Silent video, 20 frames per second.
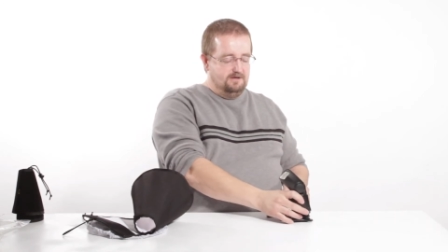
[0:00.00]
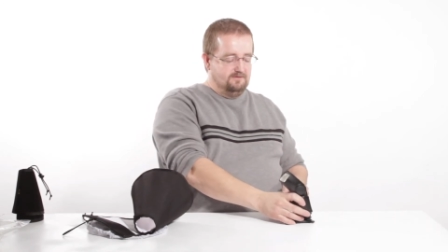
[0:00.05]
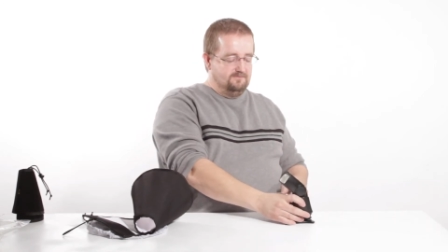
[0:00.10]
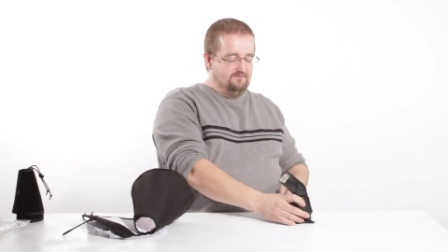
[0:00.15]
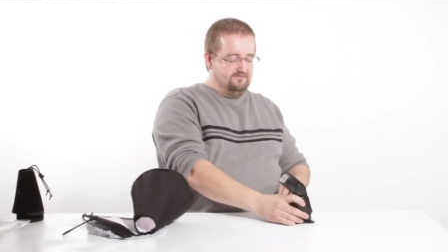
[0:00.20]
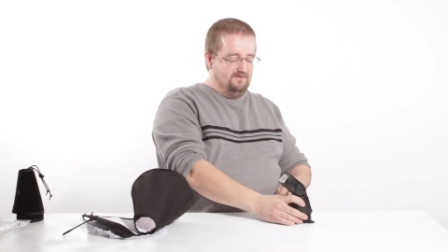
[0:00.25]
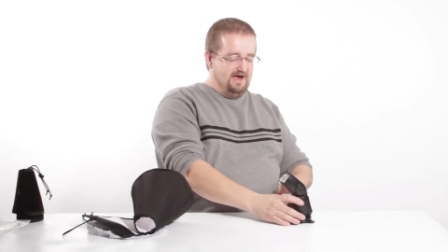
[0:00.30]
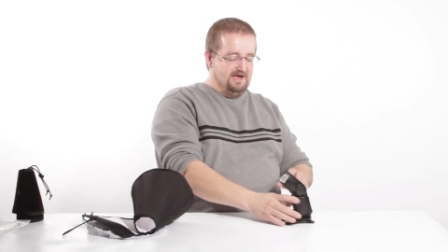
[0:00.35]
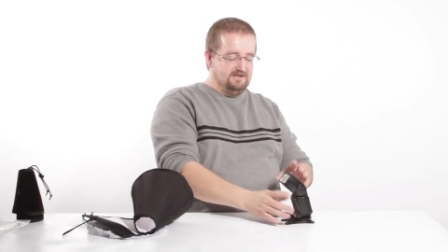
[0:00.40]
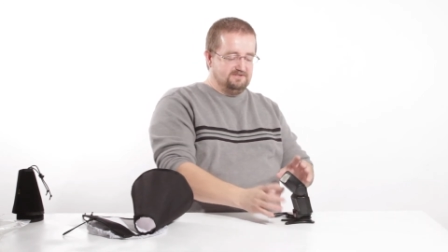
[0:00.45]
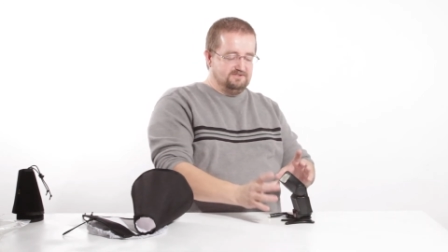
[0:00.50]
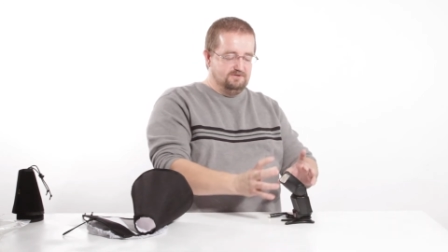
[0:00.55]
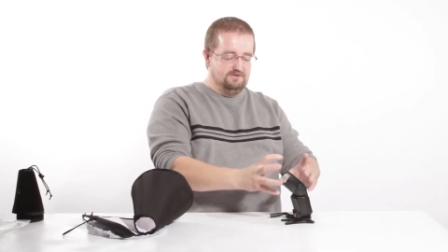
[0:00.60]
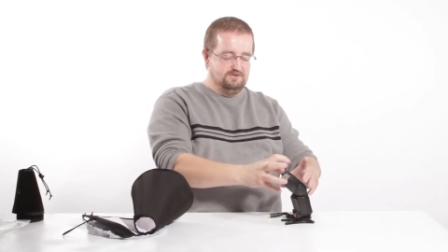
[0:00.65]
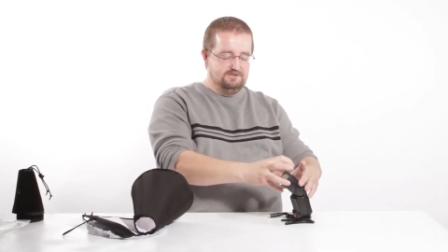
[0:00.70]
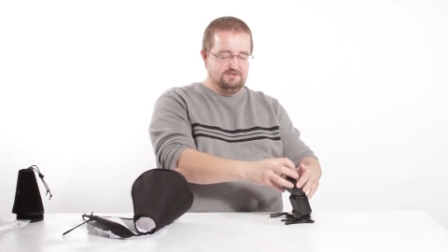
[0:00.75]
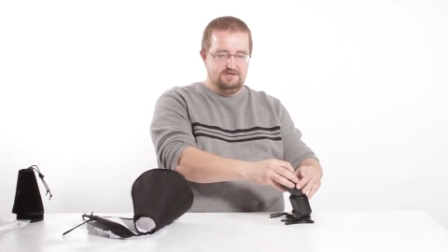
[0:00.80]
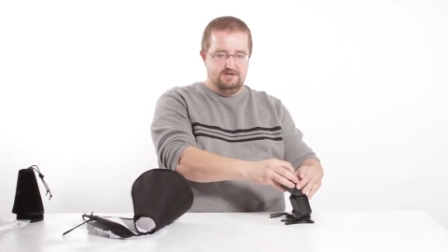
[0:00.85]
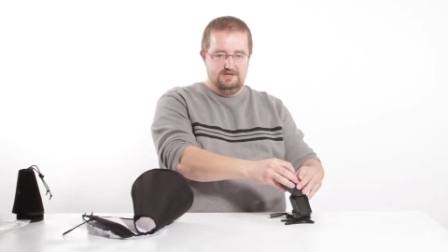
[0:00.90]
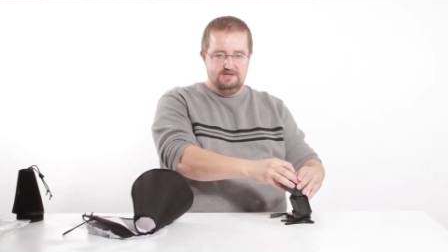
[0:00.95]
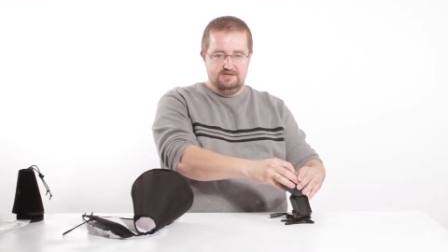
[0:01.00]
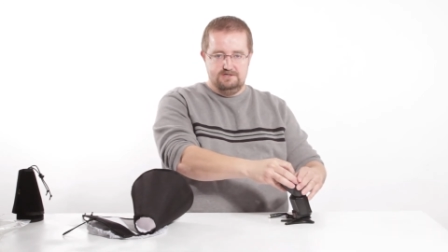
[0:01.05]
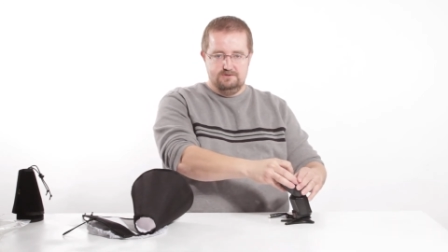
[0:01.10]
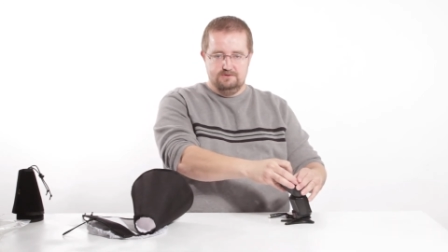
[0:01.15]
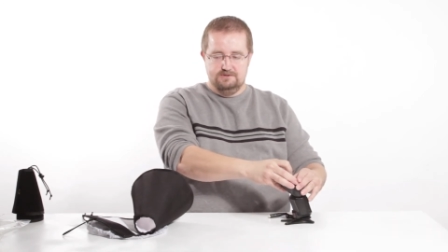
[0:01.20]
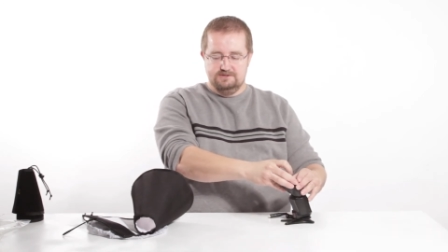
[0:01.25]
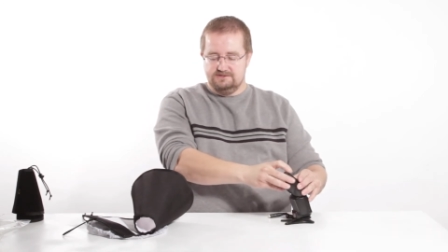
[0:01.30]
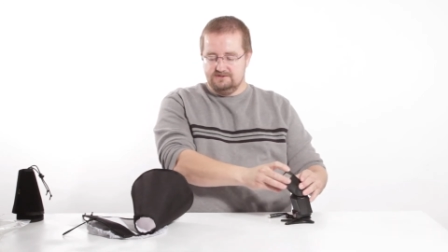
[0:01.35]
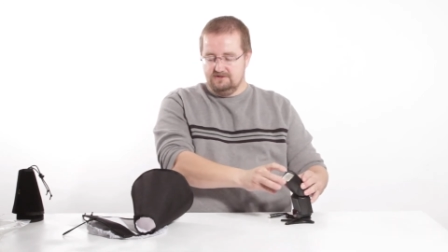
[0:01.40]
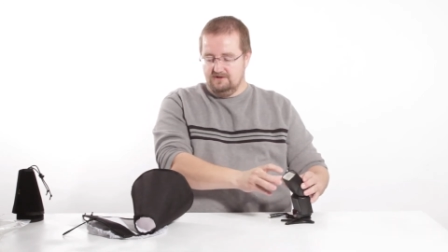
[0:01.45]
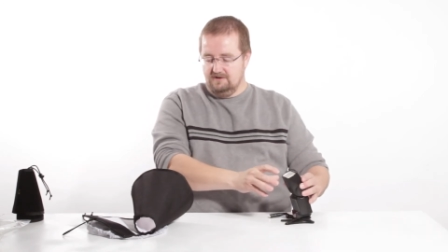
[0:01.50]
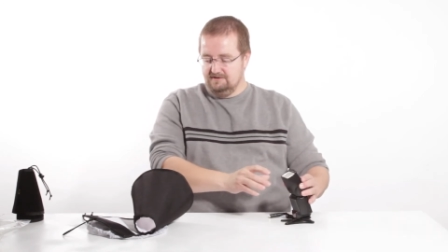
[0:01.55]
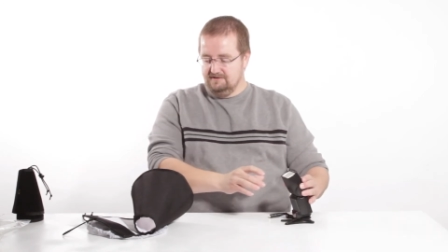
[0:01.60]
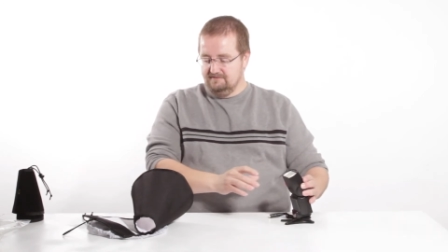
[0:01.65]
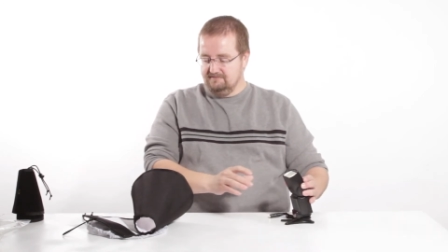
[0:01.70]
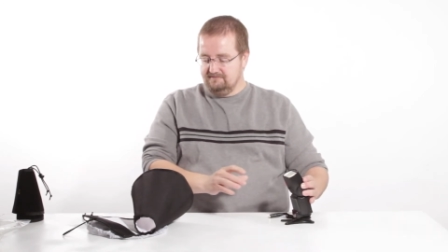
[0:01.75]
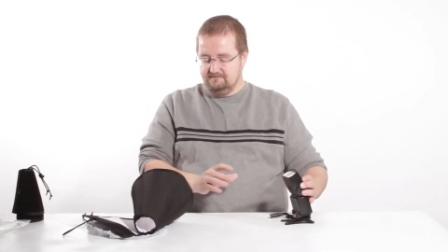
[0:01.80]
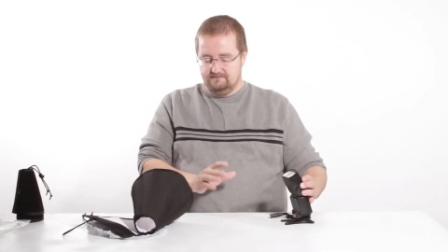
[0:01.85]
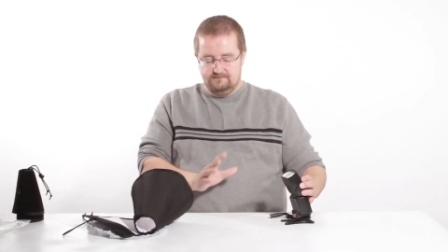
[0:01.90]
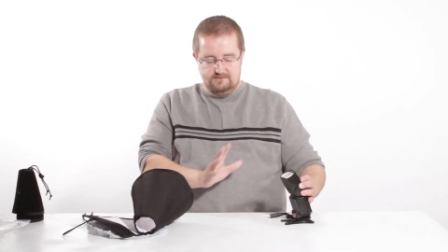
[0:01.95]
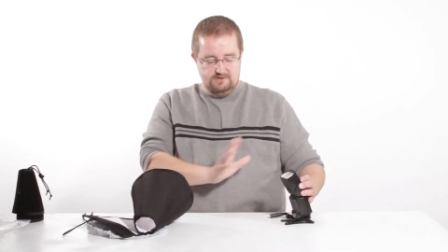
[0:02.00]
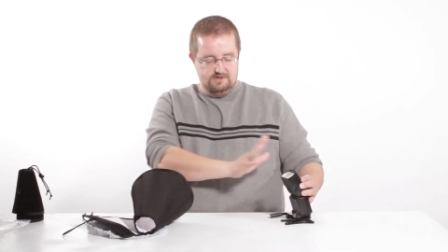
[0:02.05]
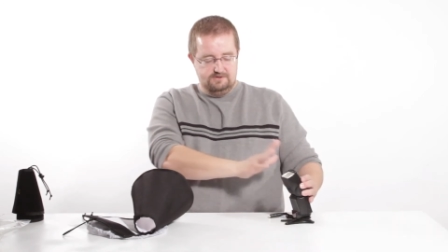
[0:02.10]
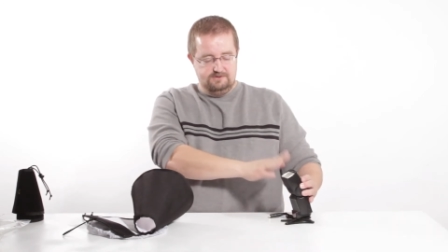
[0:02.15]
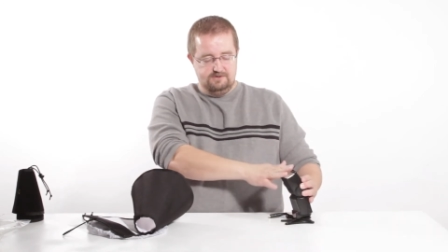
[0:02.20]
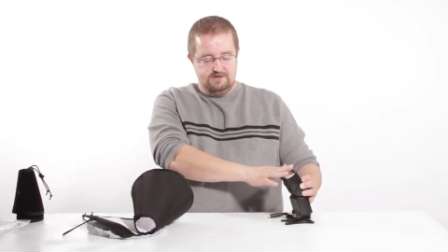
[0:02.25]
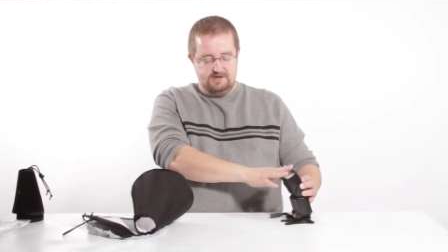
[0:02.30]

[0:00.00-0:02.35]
fasteners that you need to install on your